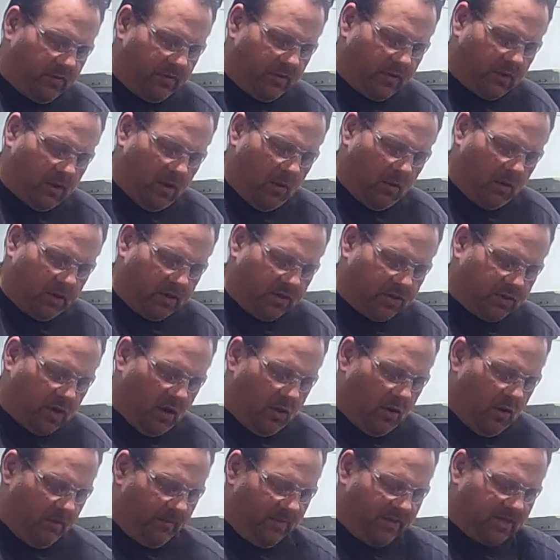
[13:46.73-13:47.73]
under the lower
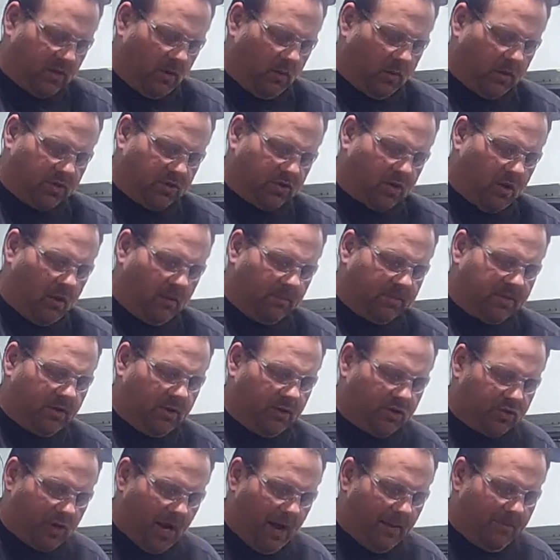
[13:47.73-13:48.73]
control arm, this lower control arm is
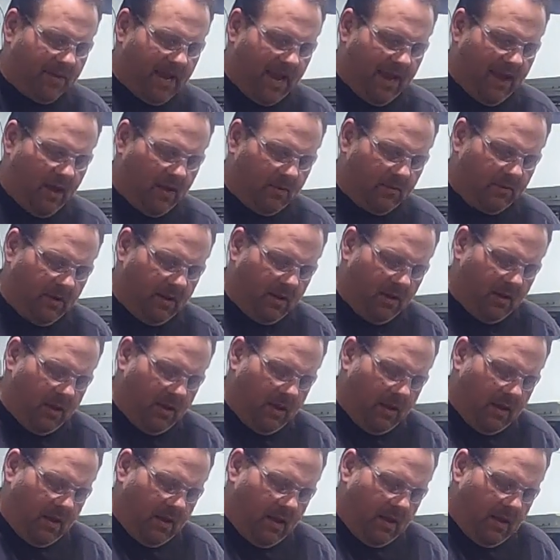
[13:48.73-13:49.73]
going to drop down.
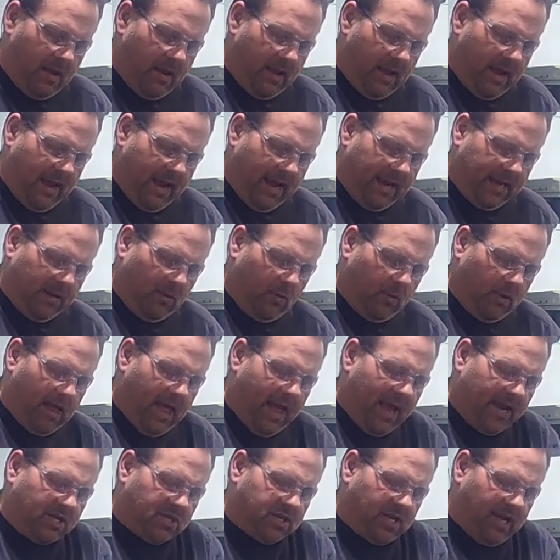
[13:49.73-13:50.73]
And it will
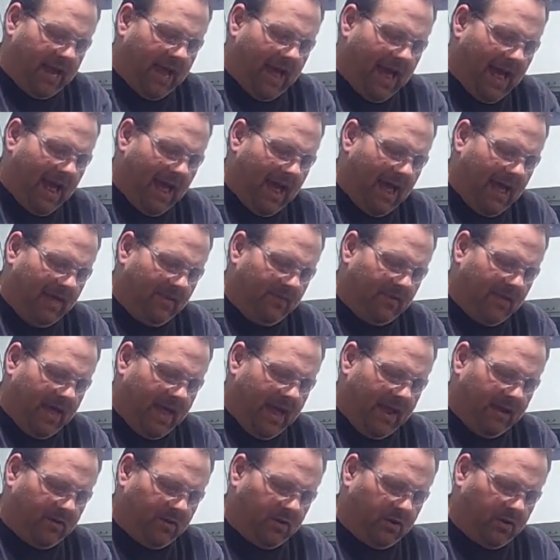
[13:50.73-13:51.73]
actually hide
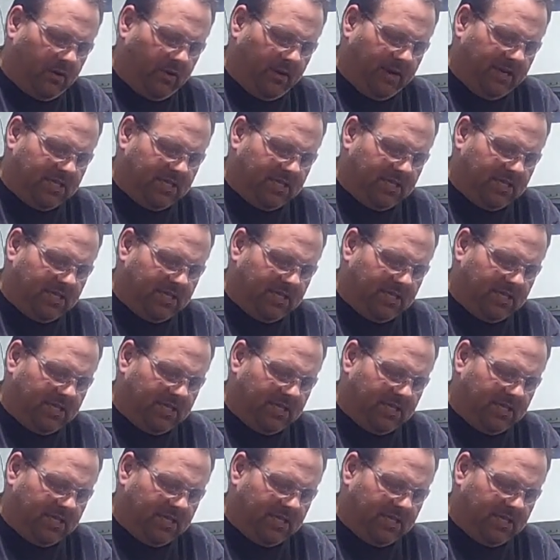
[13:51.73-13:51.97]
that